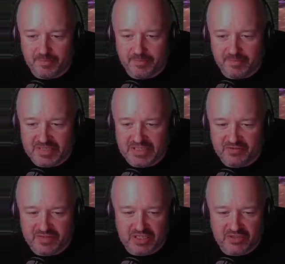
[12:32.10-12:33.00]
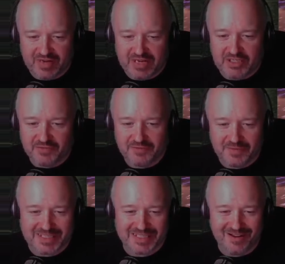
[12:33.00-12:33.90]
mystery stranger from
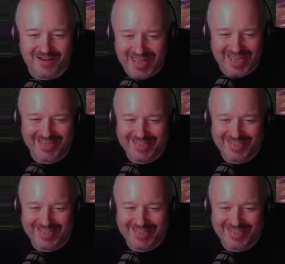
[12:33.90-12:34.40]
the sky.